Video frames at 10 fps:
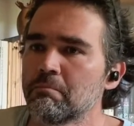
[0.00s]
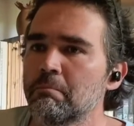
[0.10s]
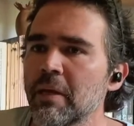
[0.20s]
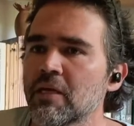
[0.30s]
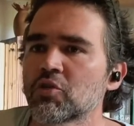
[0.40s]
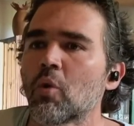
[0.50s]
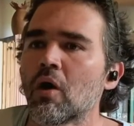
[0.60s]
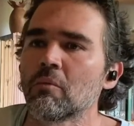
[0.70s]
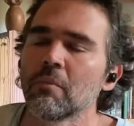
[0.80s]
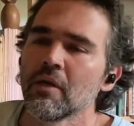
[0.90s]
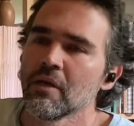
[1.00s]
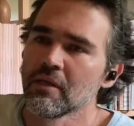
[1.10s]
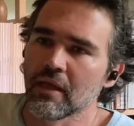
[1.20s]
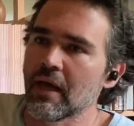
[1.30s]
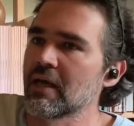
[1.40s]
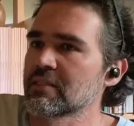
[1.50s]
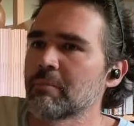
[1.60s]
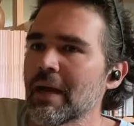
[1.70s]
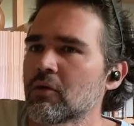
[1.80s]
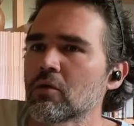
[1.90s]
big swarm that has
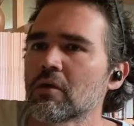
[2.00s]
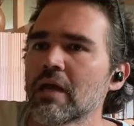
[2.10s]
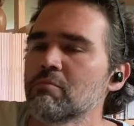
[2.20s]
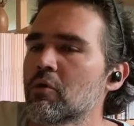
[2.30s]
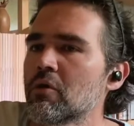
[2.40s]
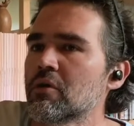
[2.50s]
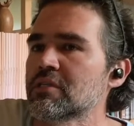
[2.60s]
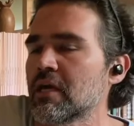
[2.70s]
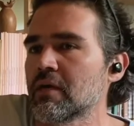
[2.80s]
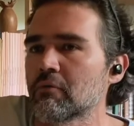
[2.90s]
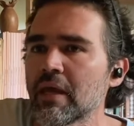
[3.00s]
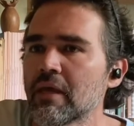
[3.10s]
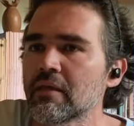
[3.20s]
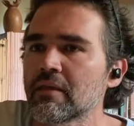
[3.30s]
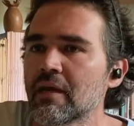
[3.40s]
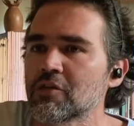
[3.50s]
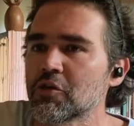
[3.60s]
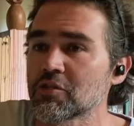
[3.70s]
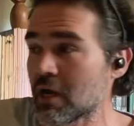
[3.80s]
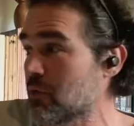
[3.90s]
bicolor ant birds and gray-headed
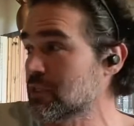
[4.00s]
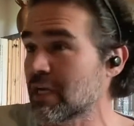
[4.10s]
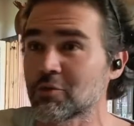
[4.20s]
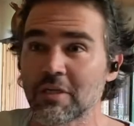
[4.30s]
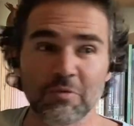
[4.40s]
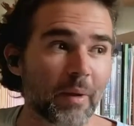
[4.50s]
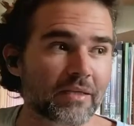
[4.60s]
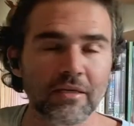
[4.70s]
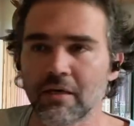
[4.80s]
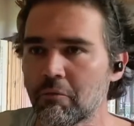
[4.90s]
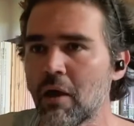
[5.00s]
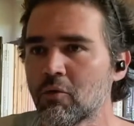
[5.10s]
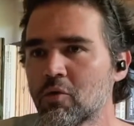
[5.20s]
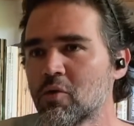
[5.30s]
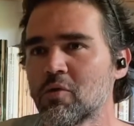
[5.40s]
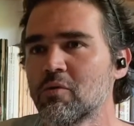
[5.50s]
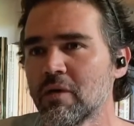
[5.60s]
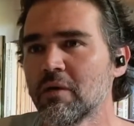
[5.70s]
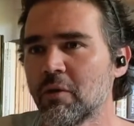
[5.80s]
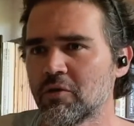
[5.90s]
tanagers. I was actually expecting a ground cuckoo
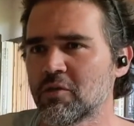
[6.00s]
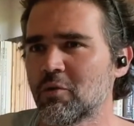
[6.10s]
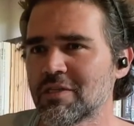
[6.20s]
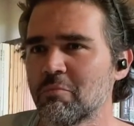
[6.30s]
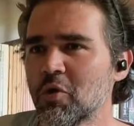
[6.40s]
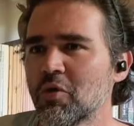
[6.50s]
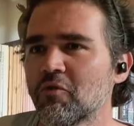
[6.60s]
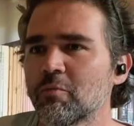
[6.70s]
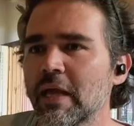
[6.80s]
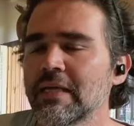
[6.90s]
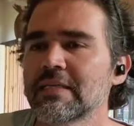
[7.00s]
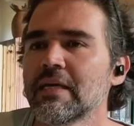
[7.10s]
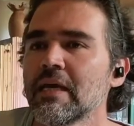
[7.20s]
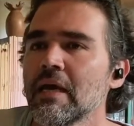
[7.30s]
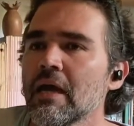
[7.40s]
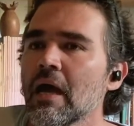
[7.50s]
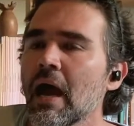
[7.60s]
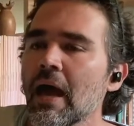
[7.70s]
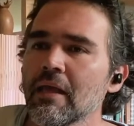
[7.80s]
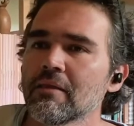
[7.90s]
because it was a beautiful place.
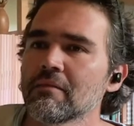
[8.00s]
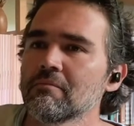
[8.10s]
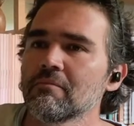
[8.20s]
And